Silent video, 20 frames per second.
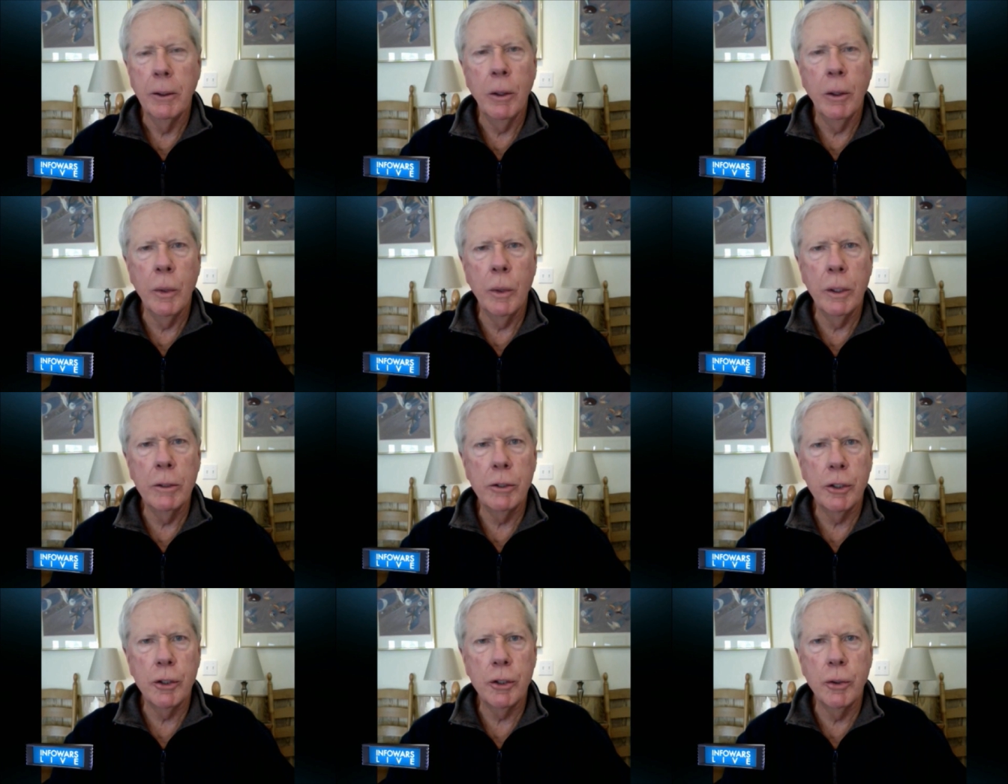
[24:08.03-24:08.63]
No
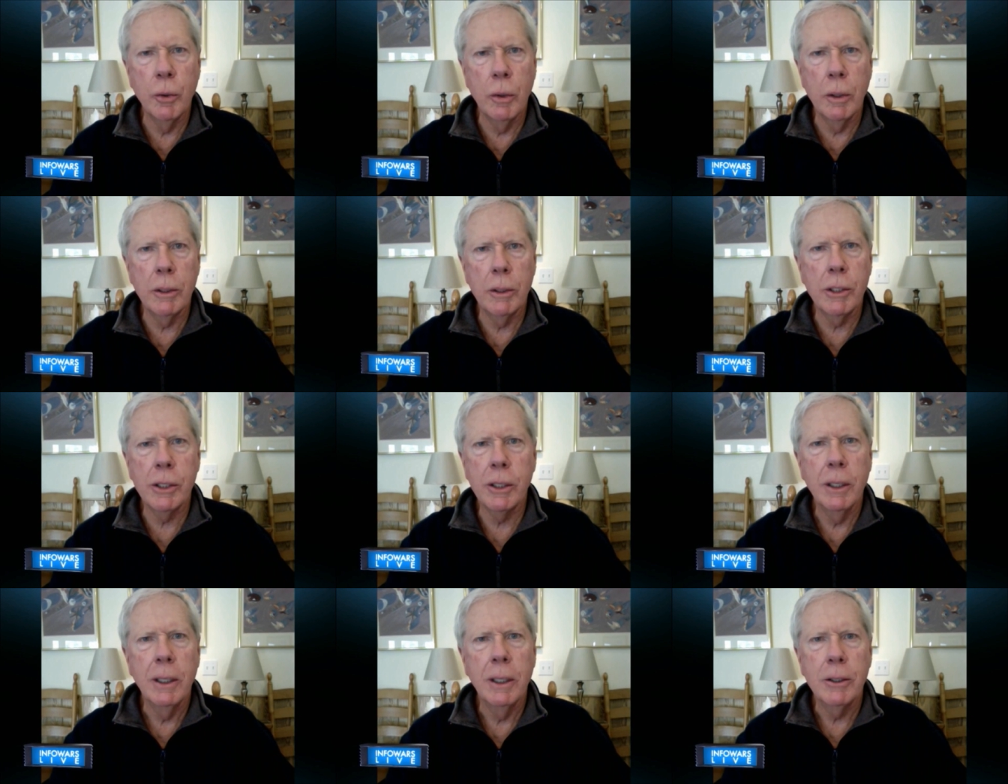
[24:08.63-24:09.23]
one
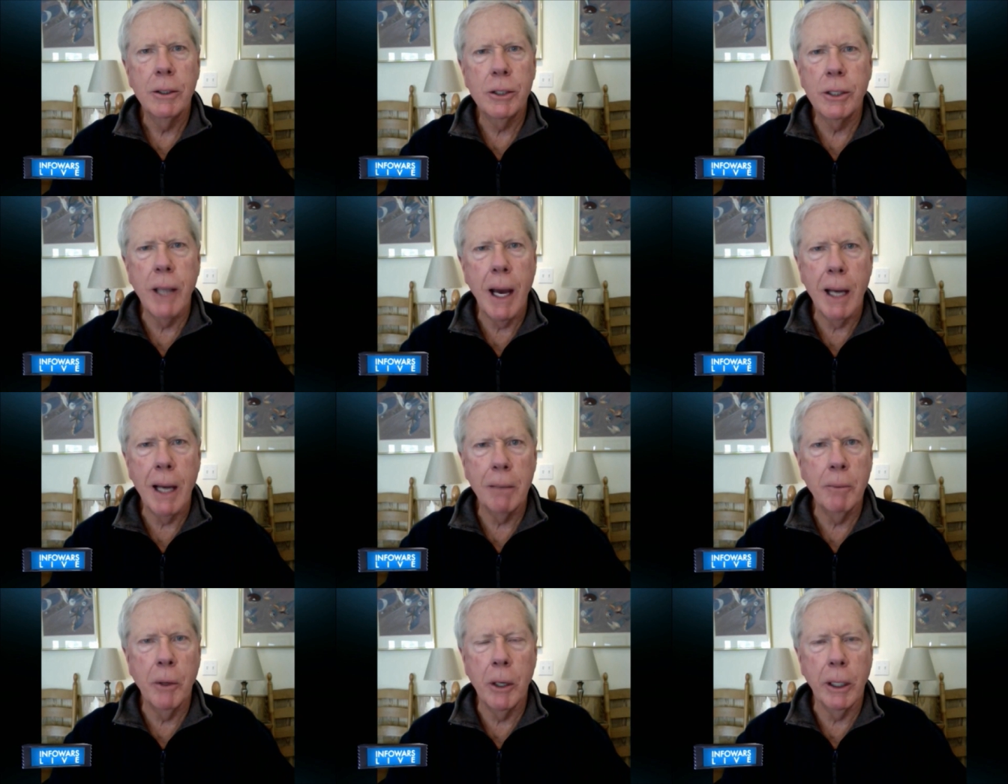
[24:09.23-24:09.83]
shorts
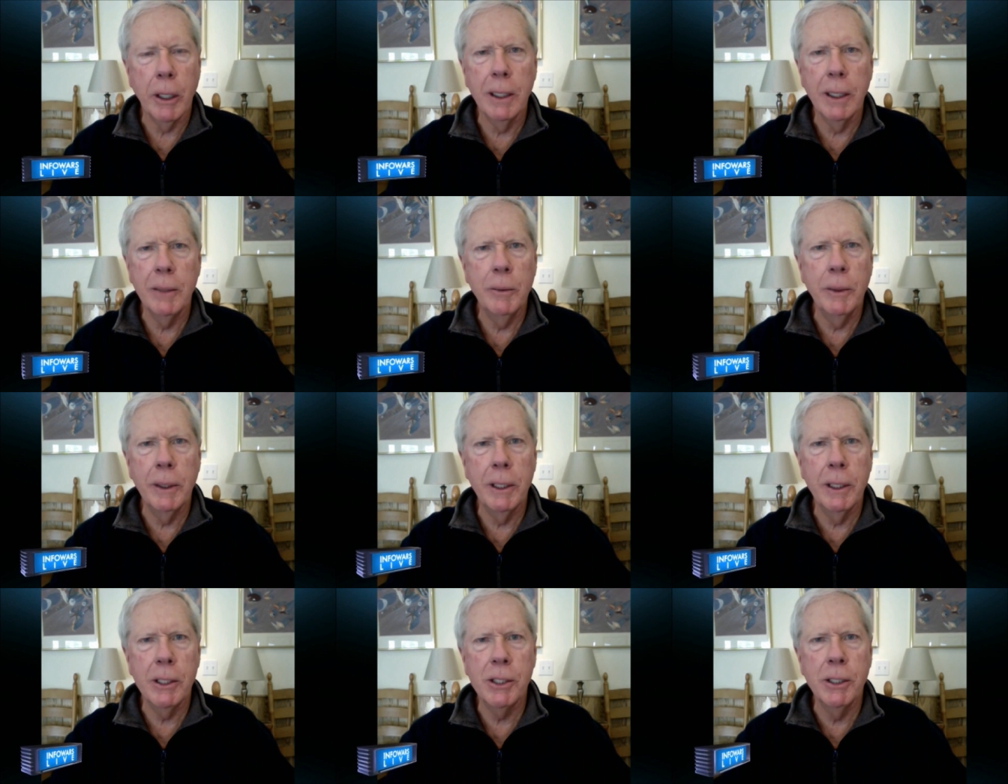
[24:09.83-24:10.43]
stock market
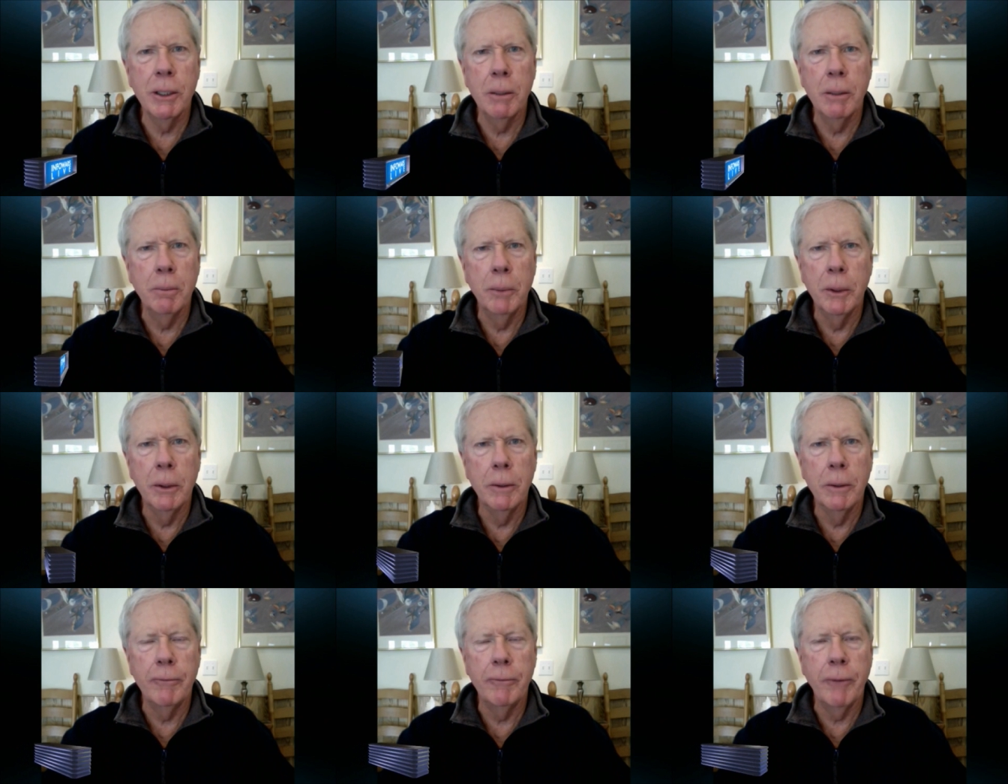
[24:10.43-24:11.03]
when it's in a
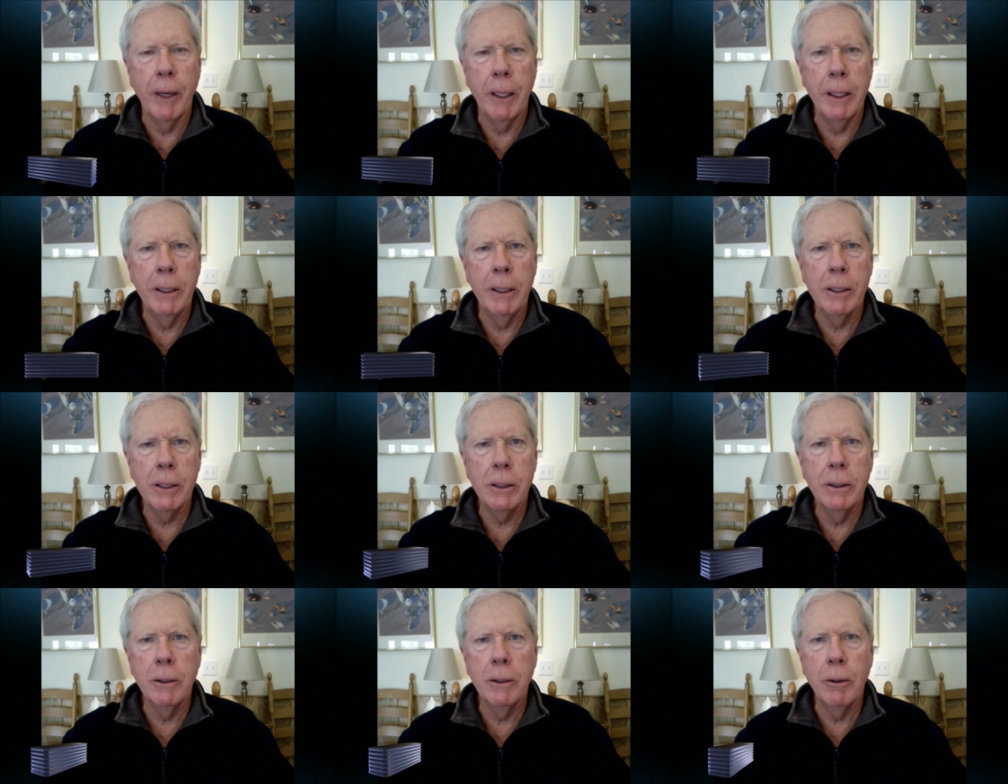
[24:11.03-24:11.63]
bull
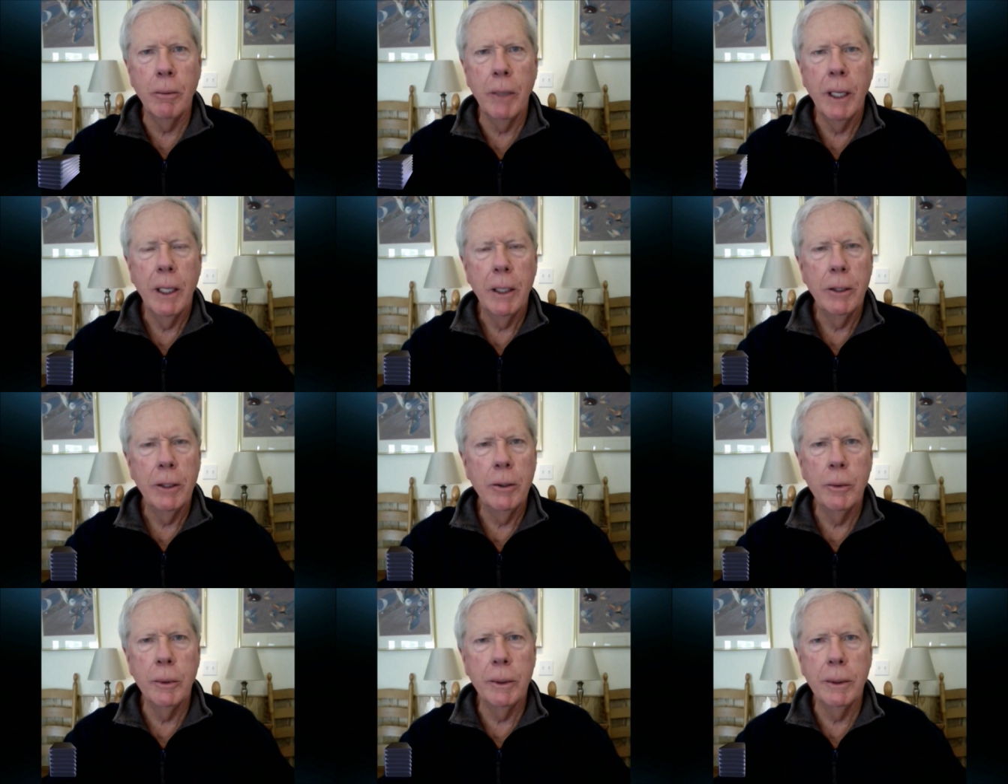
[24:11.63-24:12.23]
phase. No,
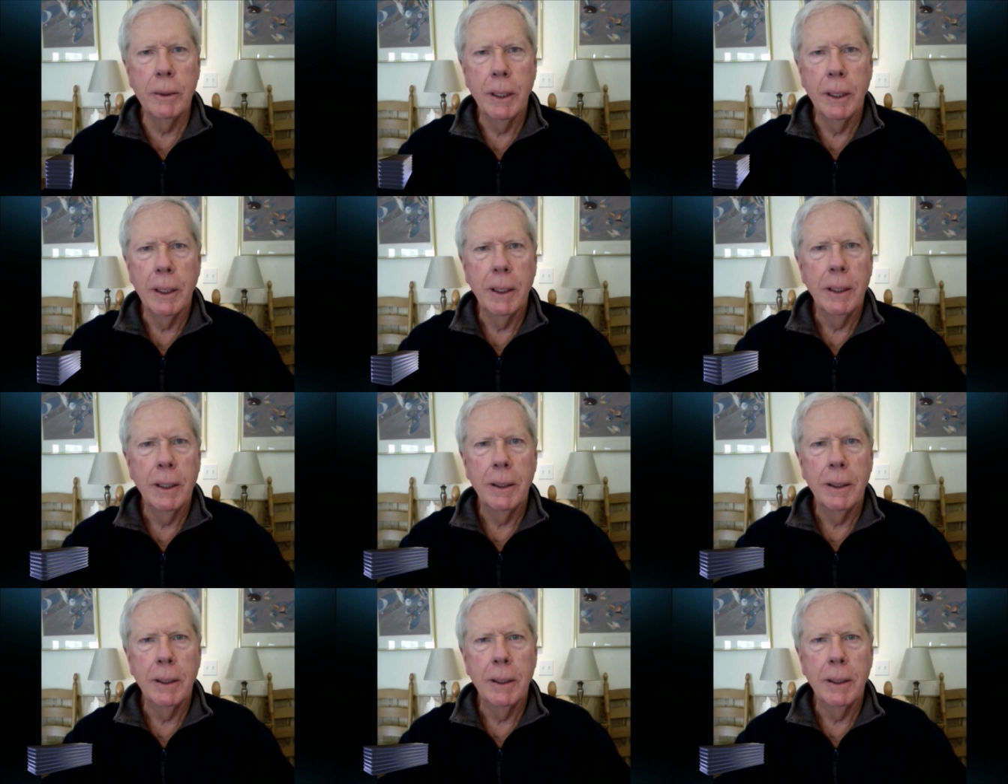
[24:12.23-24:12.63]
you would.